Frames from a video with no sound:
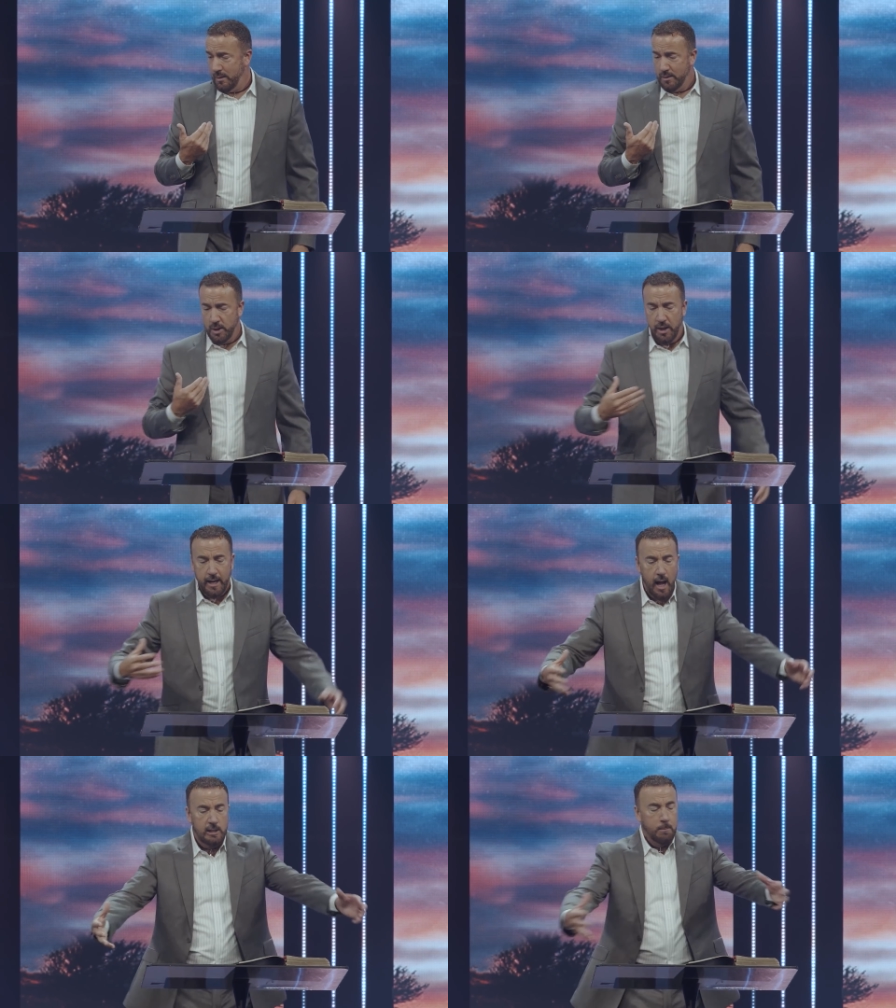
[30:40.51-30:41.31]
So that
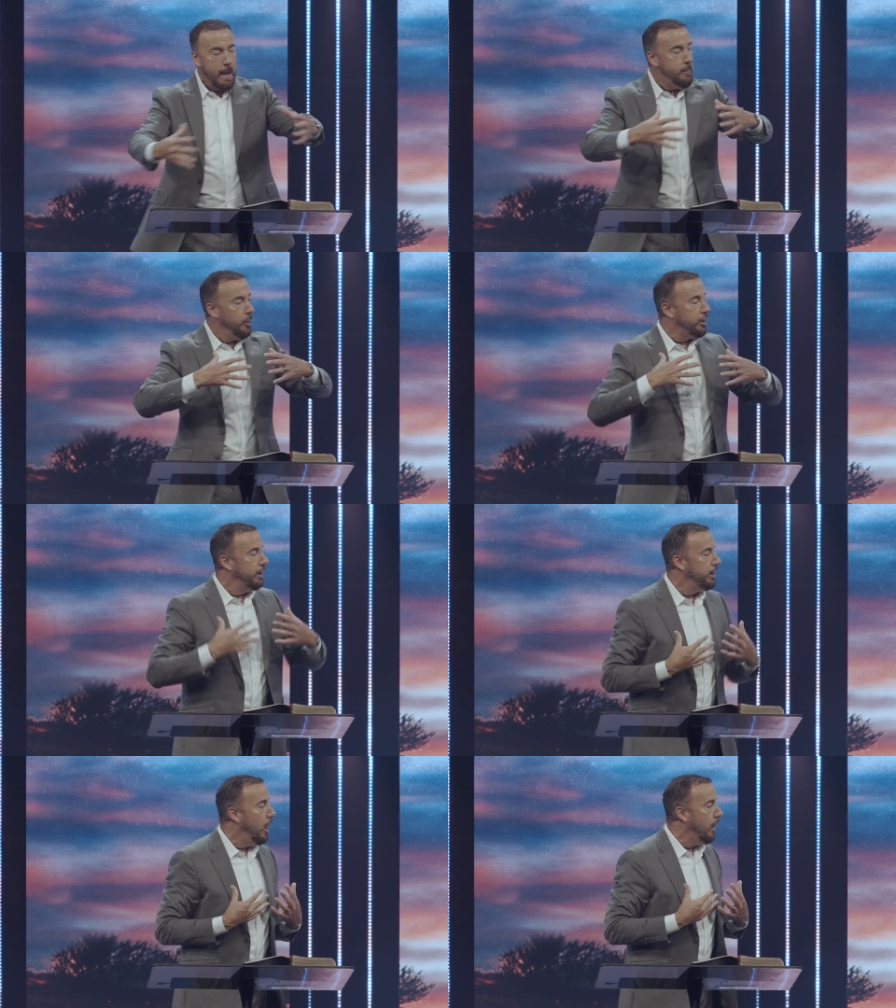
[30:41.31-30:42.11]
God's people
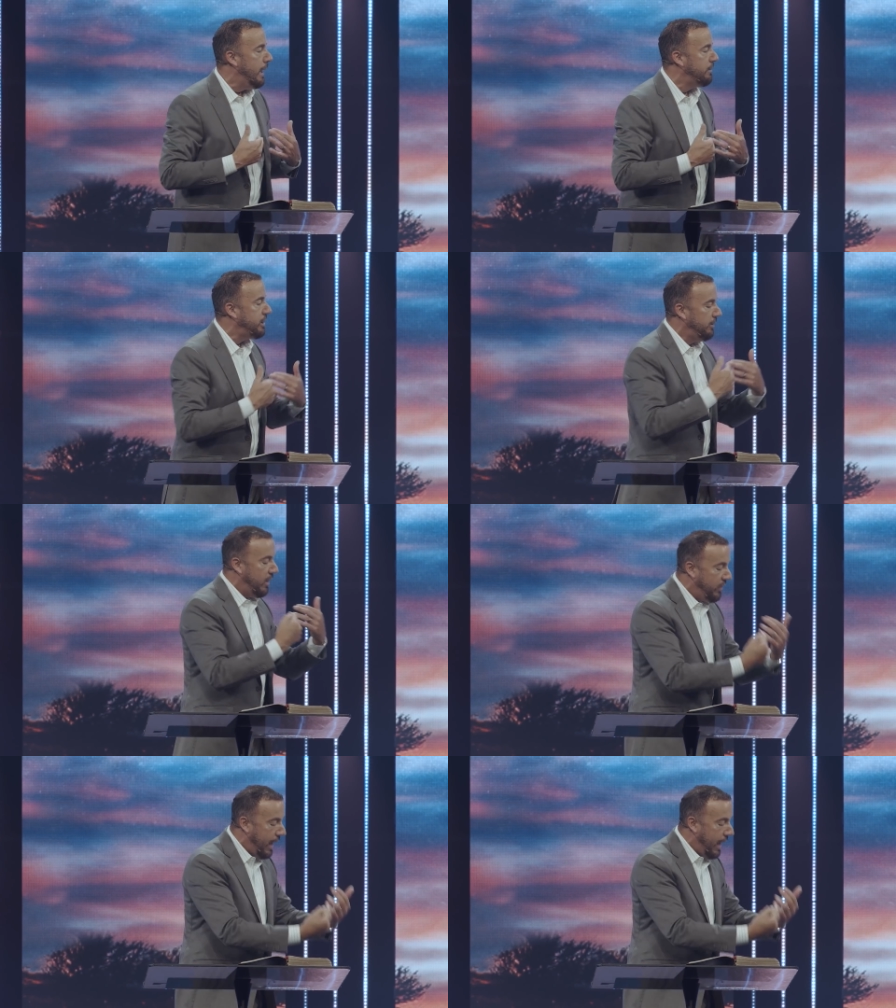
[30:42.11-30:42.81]
could know him, so that